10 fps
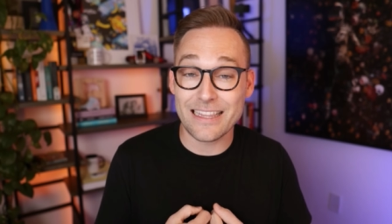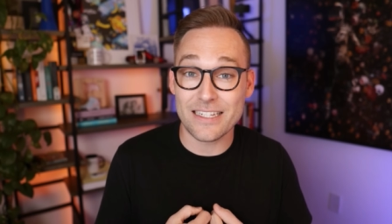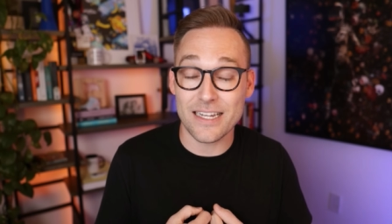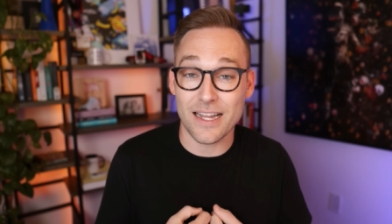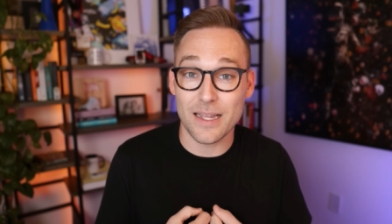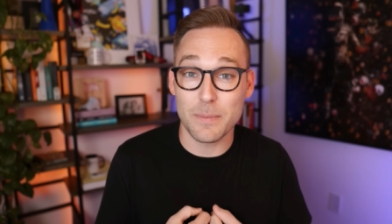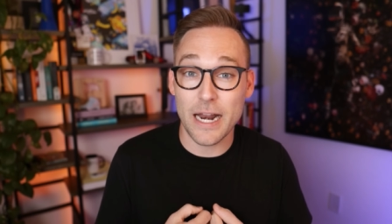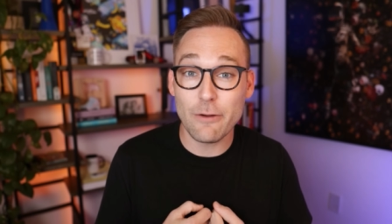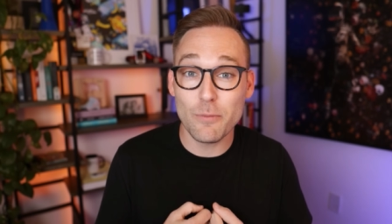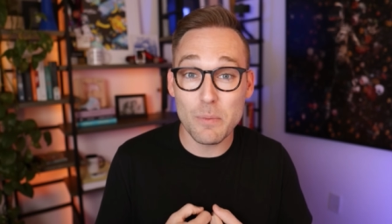the time, and
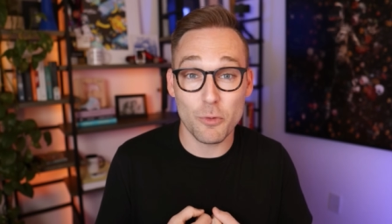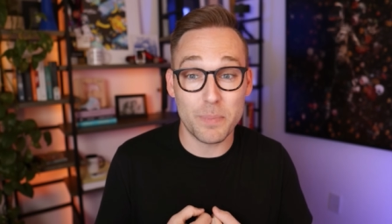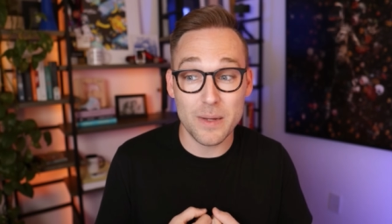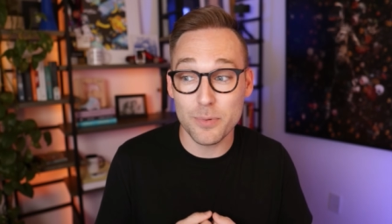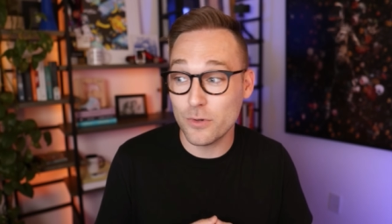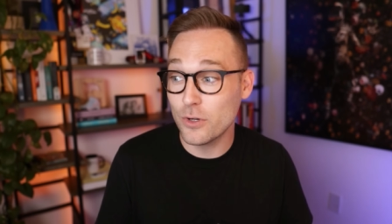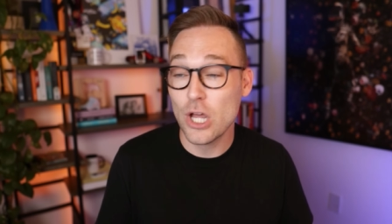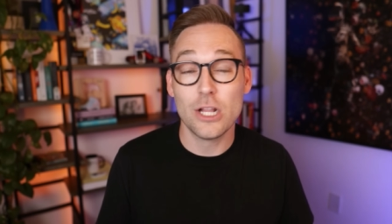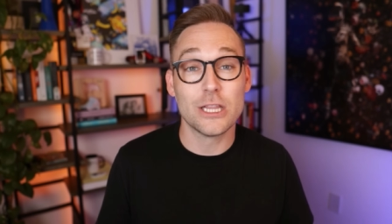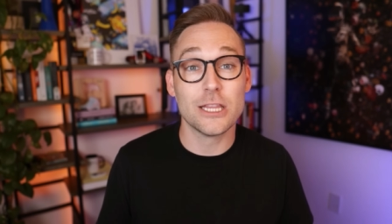I remember people
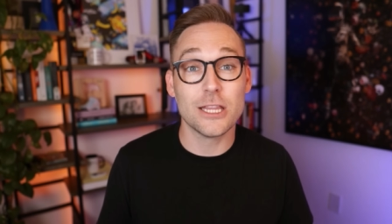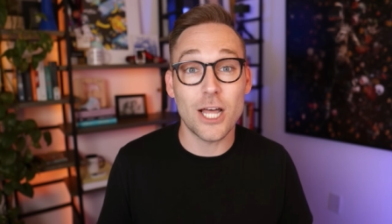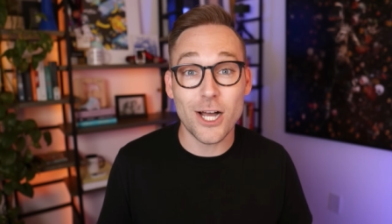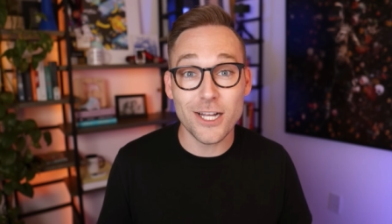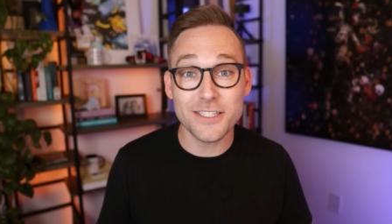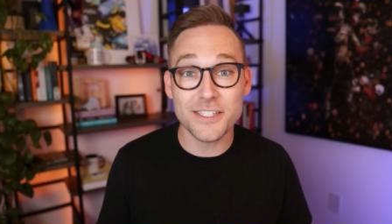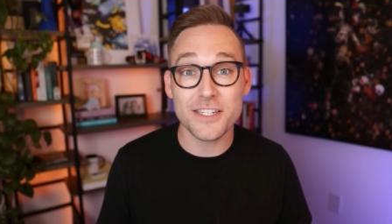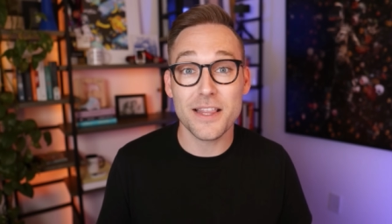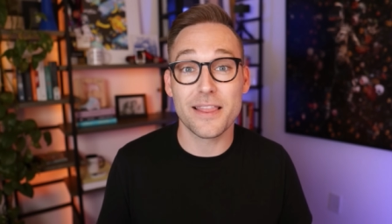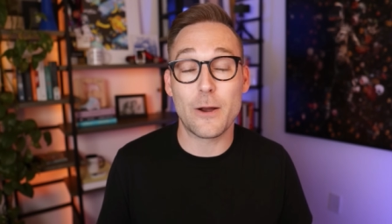lost
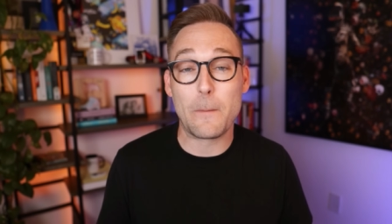their